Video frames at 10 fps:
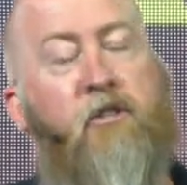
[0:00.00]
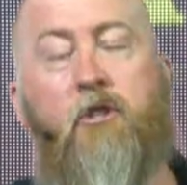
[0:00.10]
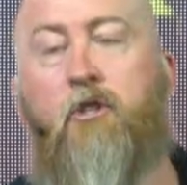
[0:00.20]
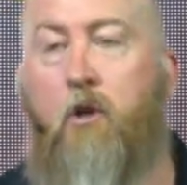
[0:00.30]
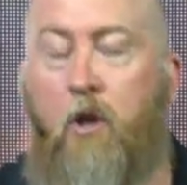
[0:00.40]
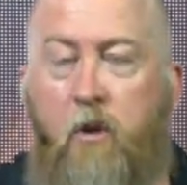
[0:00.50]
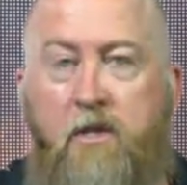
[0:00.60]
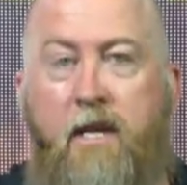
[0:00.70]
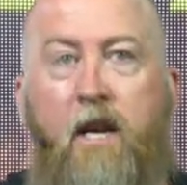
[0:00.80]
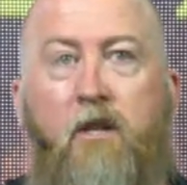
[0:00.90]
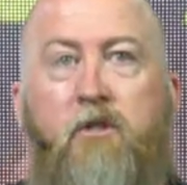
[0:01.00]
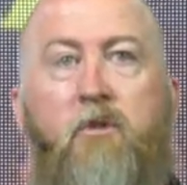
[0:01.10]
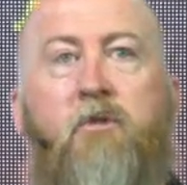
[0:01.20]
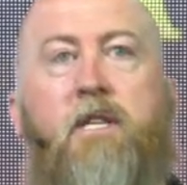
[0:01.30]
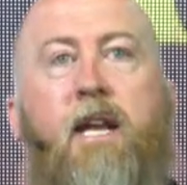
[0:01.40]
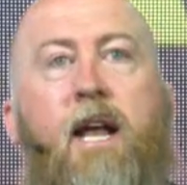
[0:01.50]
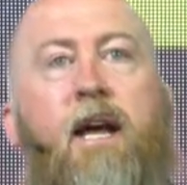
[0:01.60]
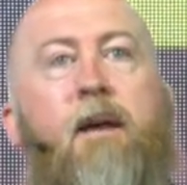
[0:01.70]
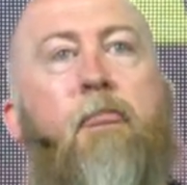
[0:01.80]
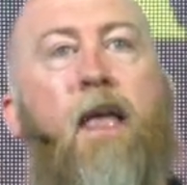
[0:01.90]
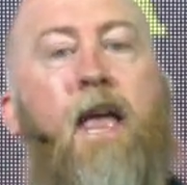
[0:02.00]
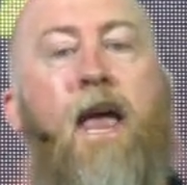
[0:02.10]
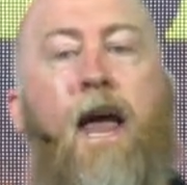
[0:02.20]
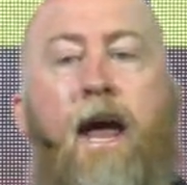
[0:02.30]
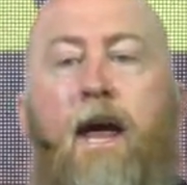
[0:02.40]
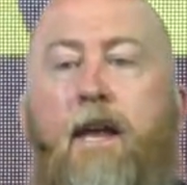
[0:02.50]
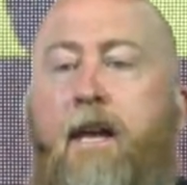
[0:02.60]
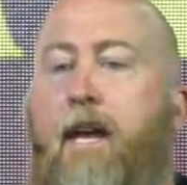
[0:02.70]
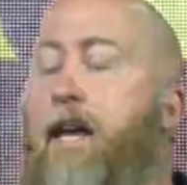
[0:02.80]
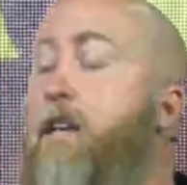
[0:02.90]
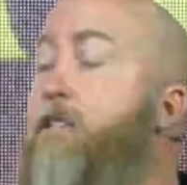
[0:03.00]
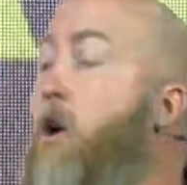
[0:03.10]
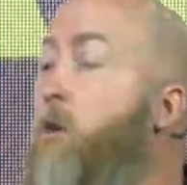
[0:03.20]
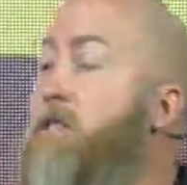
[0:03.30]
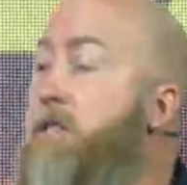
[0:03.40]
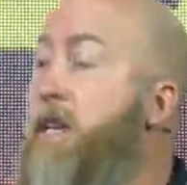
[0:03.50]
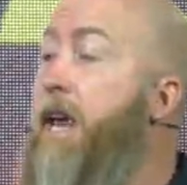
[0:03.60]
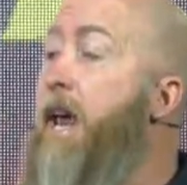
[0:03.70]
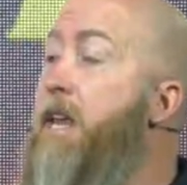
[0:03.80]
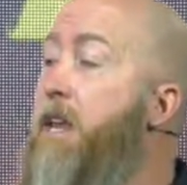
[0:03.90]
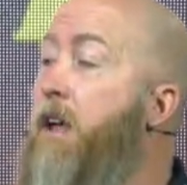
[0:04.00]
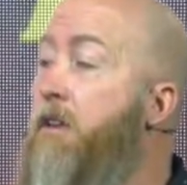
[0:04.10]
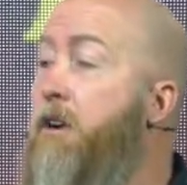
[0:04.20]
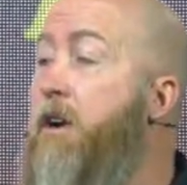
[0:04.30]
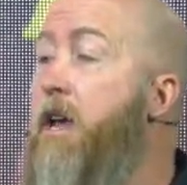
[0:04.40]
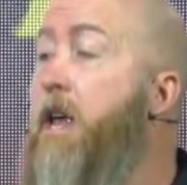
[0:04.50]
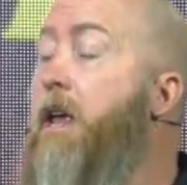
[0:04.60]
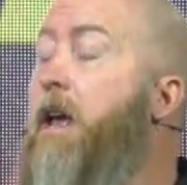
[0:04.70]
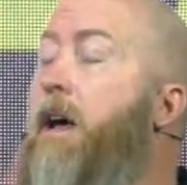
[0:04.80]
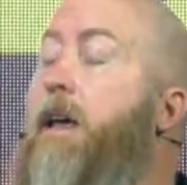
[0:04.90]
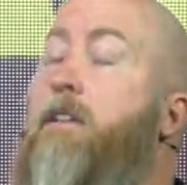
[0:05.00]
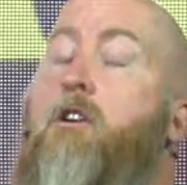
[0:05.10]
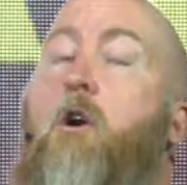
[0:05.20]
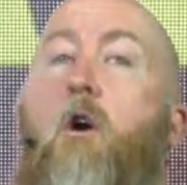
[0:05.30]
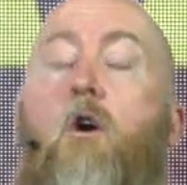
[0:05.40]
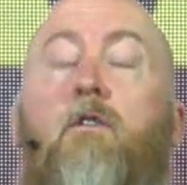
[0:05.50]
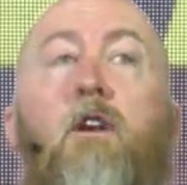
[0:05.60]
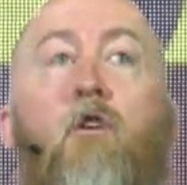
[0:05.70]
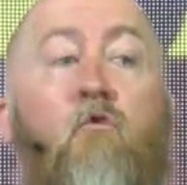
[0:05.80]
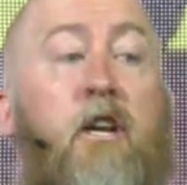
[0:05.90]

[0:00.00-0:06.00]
Pastor Joel Osteen on Tuesday night, and he is hosting another. Uh, it's called